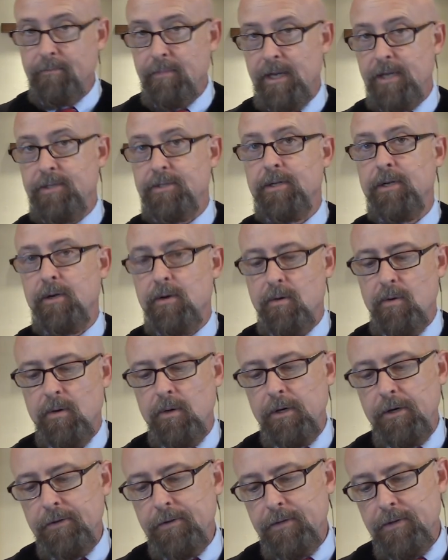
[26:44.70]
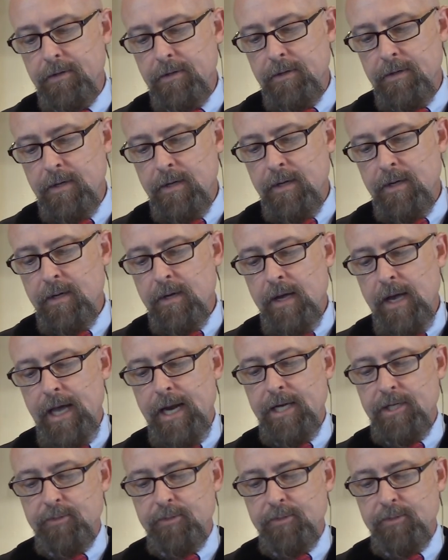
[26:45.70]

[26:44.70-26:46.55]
based in Corinth. And